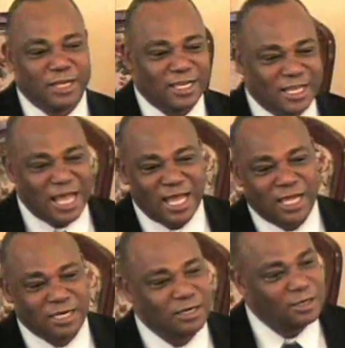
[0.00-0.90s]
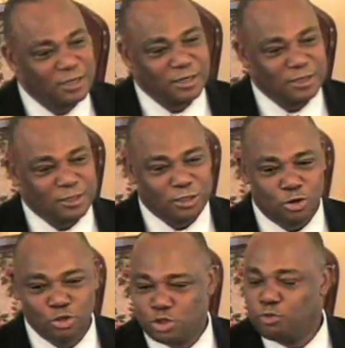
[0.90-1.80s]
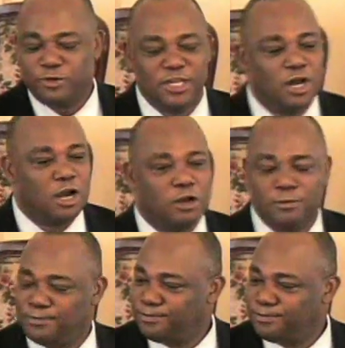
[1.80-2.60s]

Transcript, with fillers: that God knows who we are.